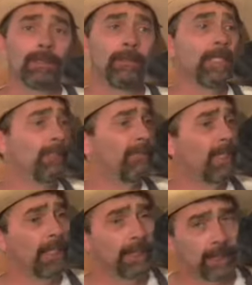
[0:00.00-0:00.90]
made of
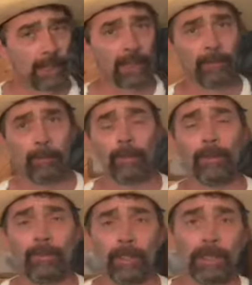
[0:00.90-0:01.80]
flesh, have
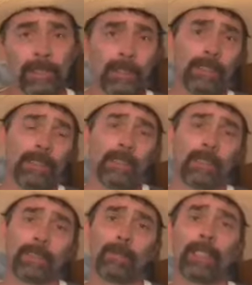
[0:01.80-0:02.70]
proven
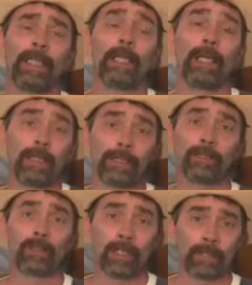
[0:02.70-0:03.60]
to be
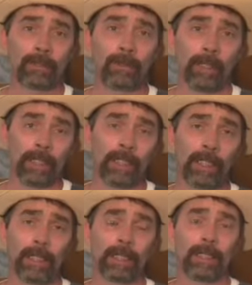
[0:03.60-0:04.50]
untrustworthy.